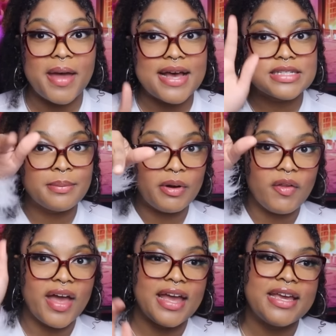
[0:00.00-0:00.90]

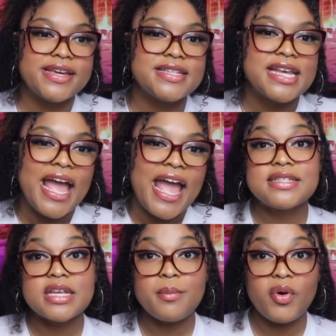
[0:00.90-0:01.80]
basketball, that is. At
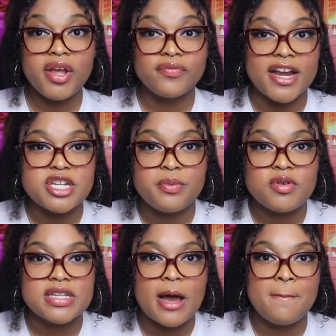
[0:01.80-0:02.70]
some point, Reggie
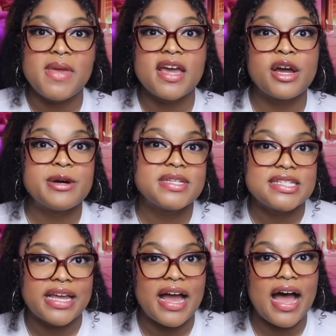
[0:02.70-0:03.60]
pulls up. Mia goes to
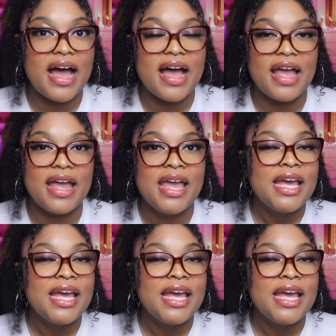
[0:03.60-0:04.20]
say hi.